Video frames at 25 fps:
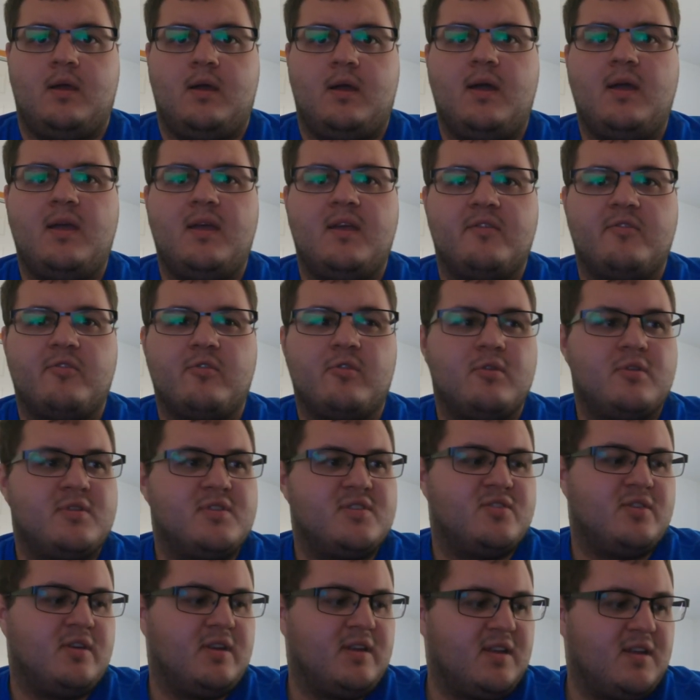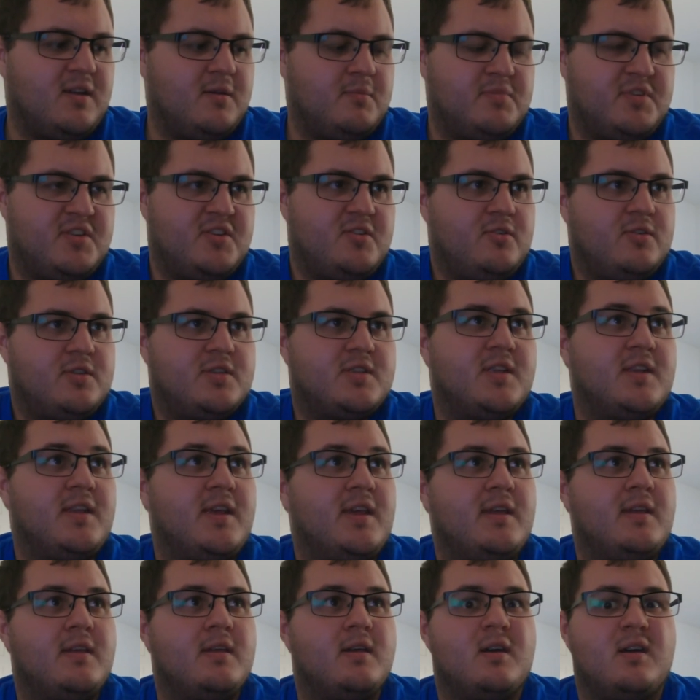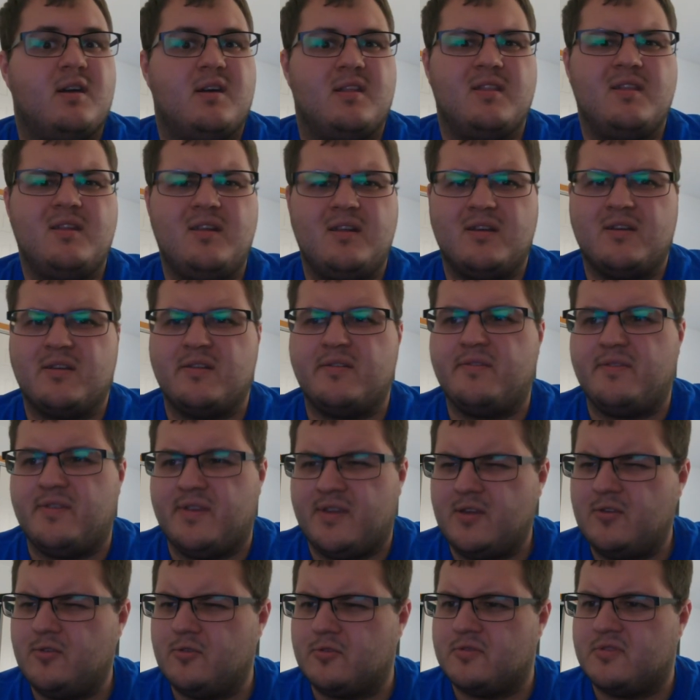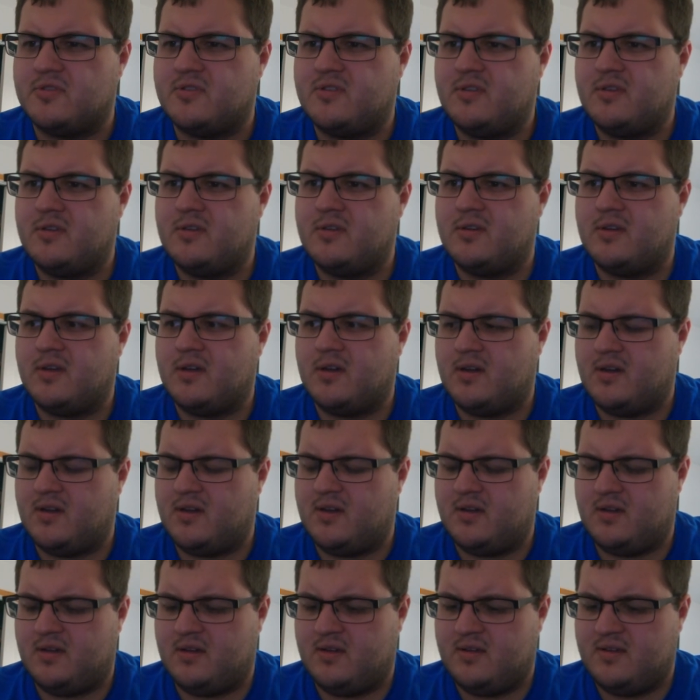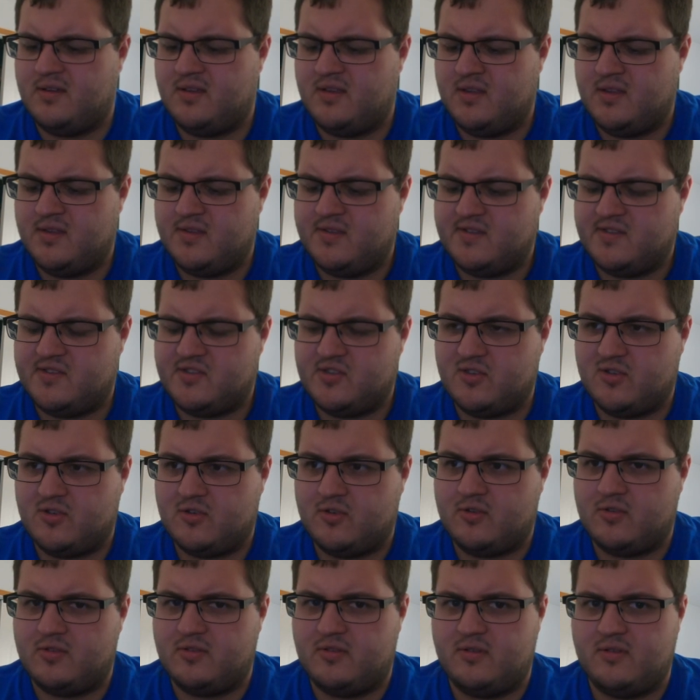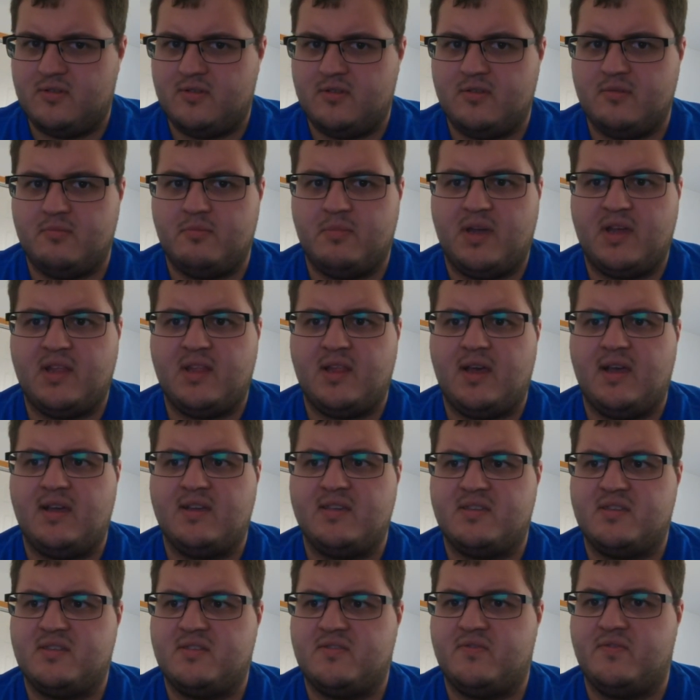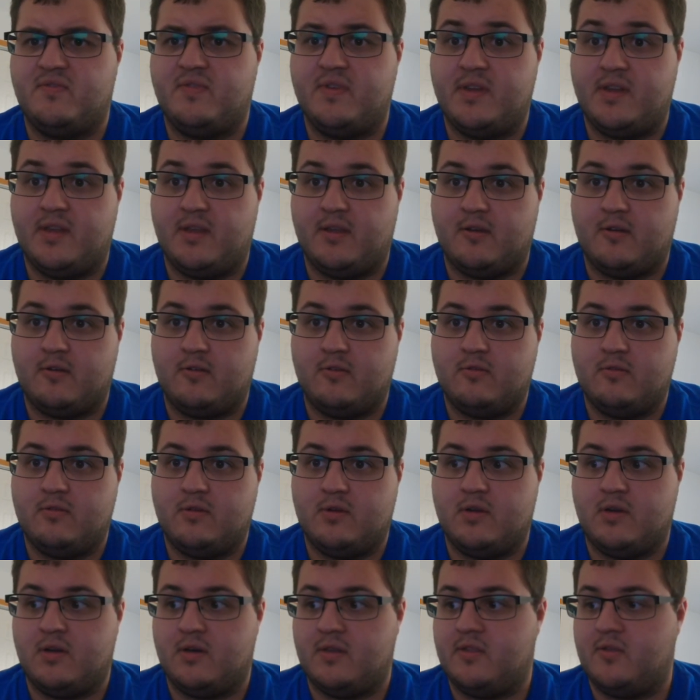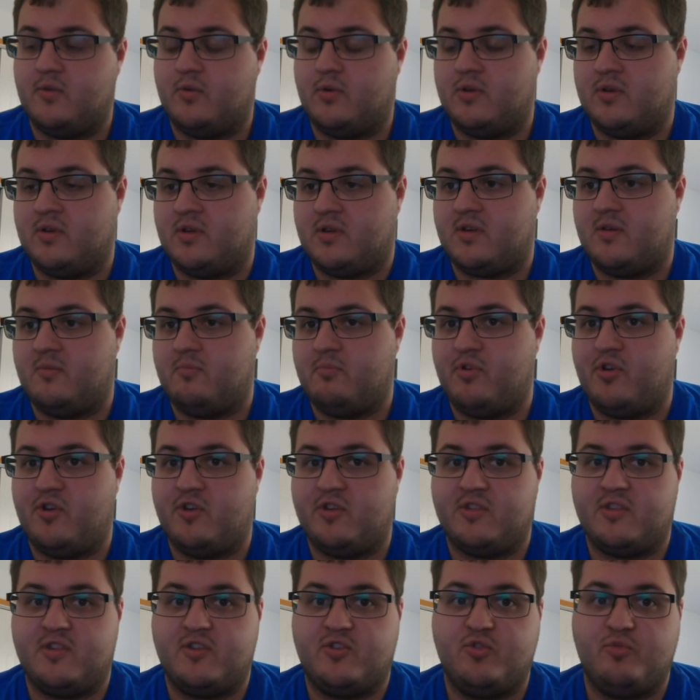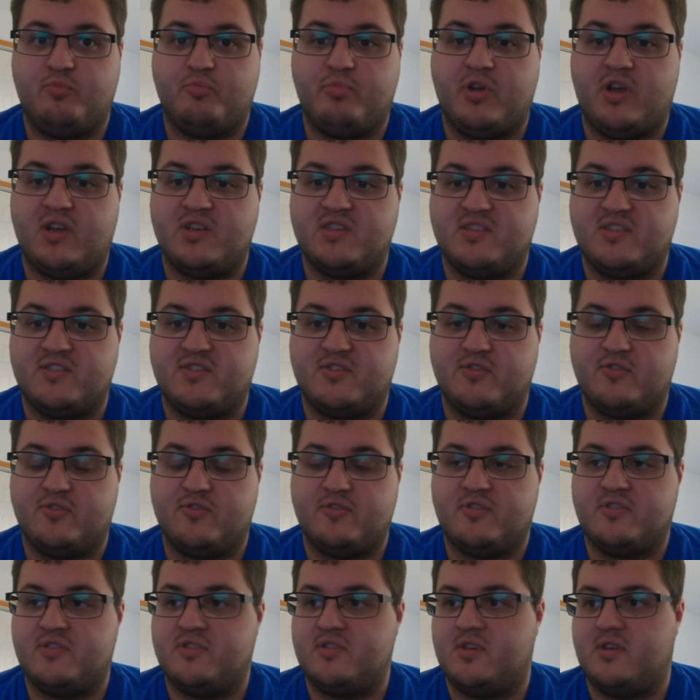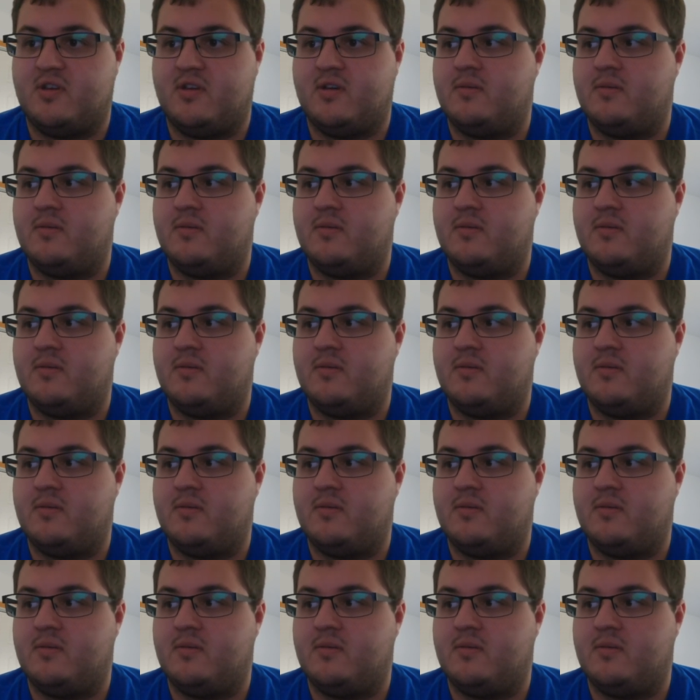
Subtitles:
Hi everyone, so I come to you today a little confused. So my last video, the one comparing the two processors,